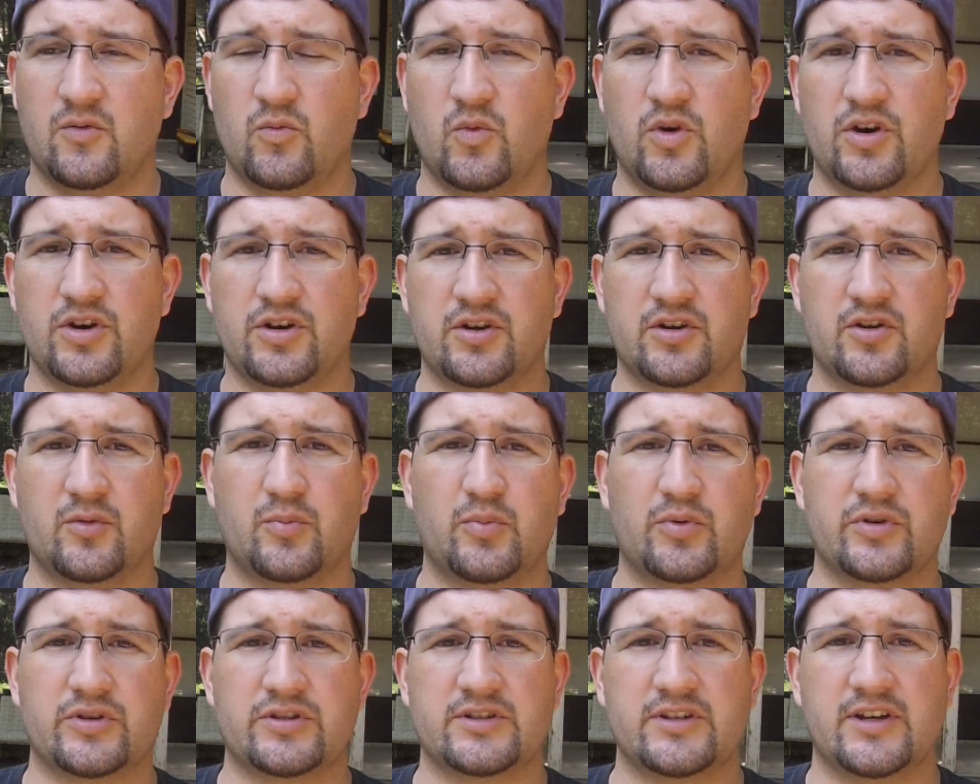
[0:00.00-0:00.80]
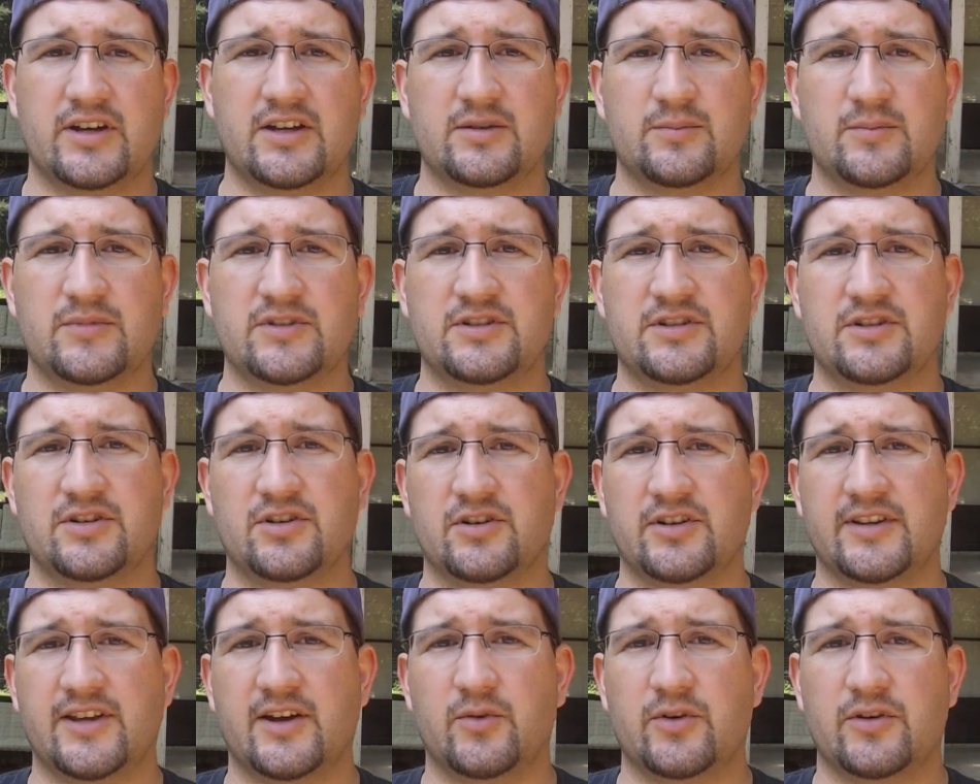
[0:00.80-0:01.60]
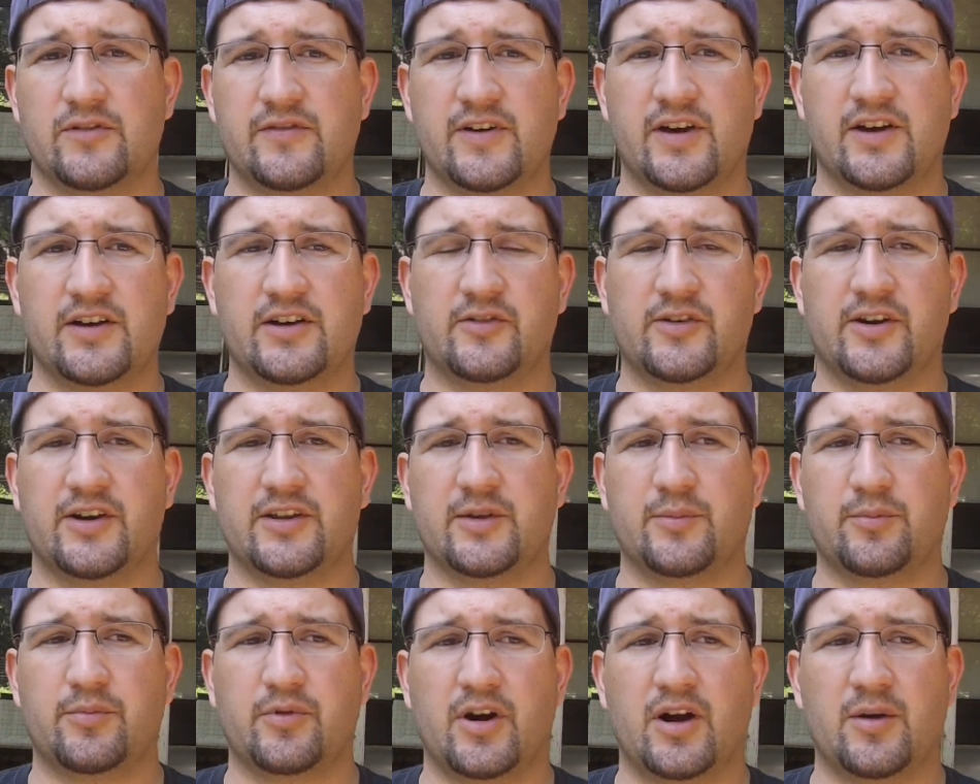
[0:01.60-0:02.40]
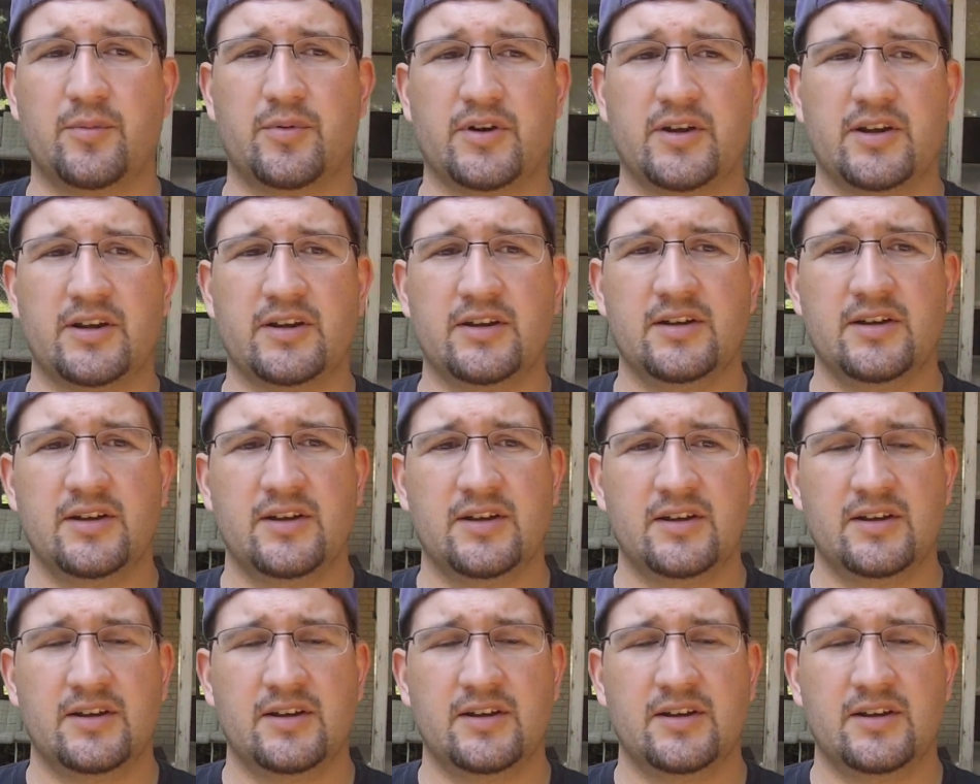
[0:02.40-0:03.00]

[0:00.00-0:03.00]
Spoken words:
100% material that we found around the property,